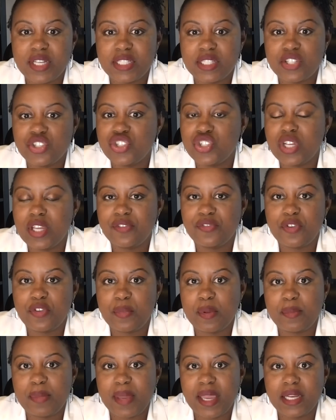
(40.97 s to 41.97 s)
we're transitioning
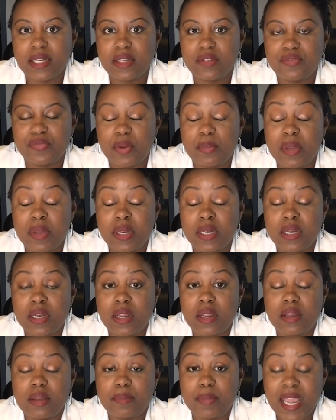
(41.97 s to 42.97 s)
from a pan, from
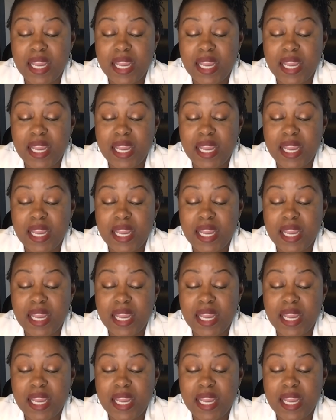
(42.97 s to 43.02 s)
an